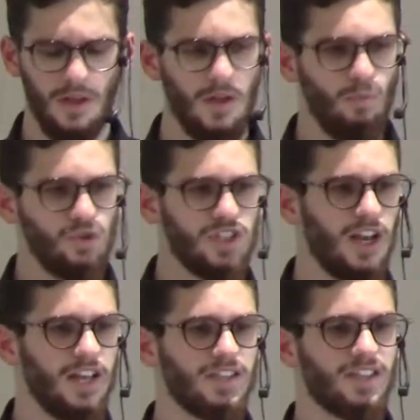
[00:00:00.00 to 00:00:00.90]
Musa
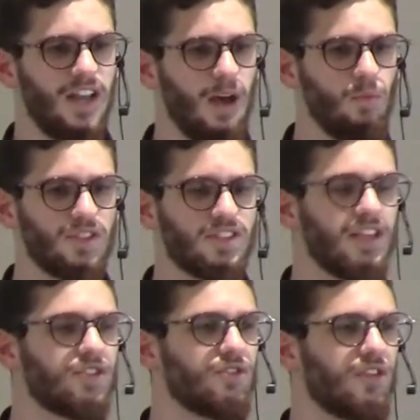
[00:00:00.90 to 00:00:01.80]
alayhi salam was
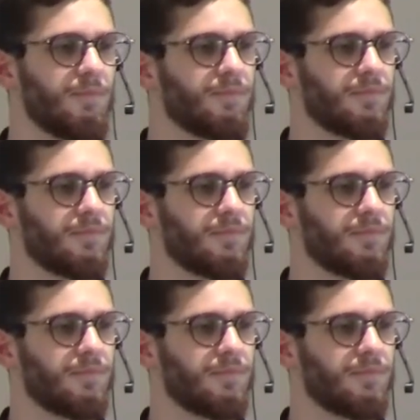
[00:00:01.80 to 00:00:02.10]
sent to them